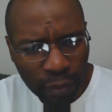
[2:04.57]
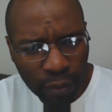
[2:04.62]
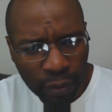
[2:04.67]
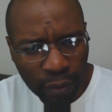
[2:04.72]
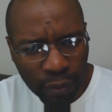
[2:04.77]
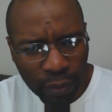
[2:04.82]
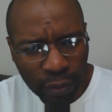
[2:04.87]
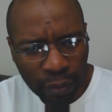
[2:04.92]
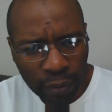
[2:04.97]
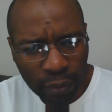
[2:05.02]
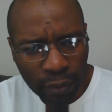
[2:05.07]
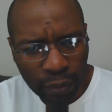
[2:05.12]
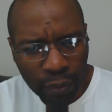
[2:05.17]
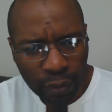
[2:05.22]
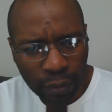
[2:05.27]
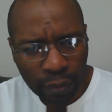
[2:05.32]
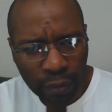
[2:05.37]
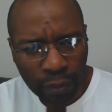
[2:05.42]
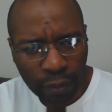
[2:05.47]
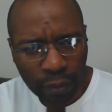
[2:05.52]

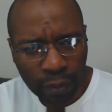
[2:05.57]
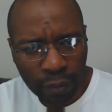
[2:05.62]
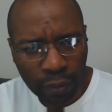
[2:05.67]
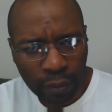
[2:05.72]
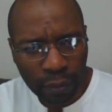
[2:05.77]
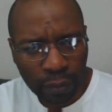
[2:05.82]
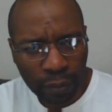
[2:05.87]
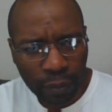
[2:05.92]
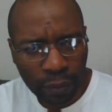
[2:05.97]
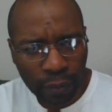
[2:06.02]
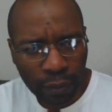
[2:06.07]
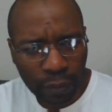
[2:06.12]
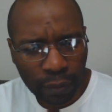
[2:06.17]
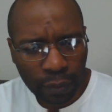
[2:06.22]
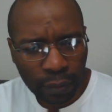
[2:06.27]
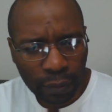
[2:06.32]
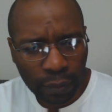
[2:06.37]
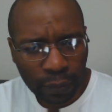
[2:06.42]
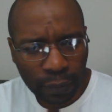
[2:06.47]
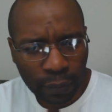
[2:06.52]

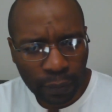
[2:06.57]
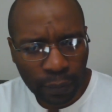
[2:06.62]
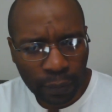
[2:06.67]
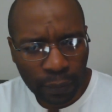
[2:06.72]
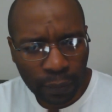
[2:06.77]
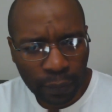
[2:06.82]
(no one is talking)